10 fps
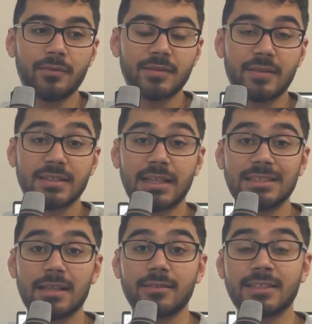This
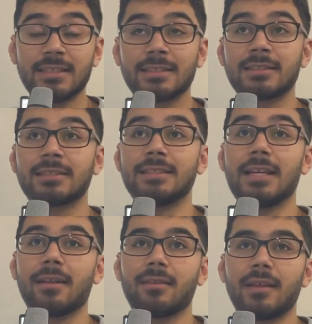guy's sentenced to
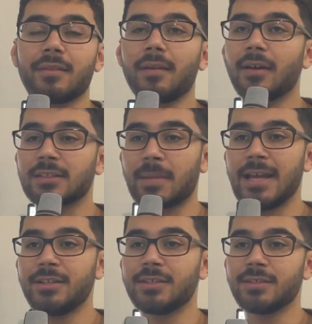death, and the last
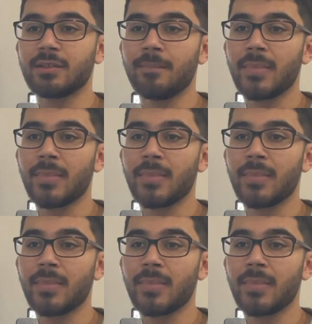pages